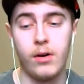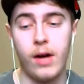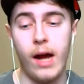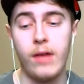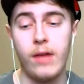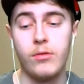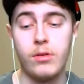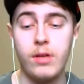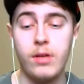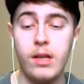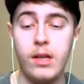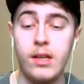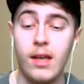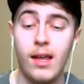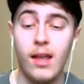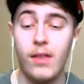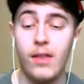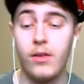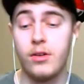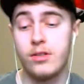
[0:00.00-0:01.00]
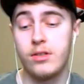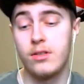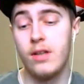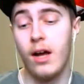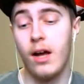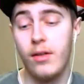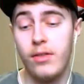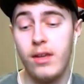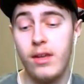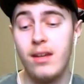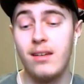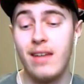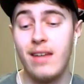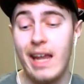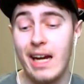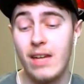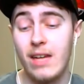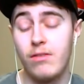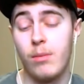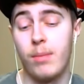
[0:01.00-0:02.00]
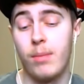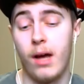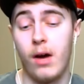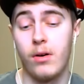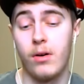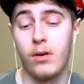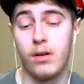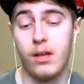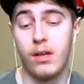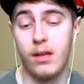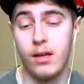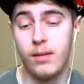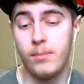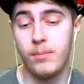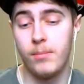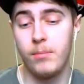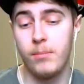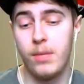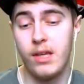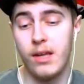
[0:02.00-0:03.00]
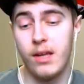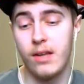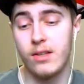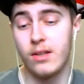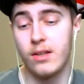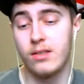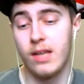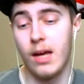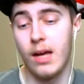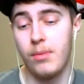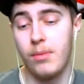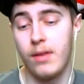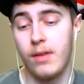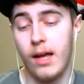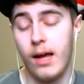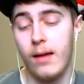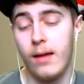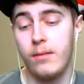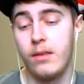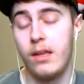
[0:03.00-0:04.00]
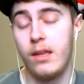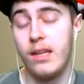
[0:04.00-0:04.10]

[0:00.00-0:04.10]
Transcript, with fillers: I really, there's nothing negative about her kit because on top of that,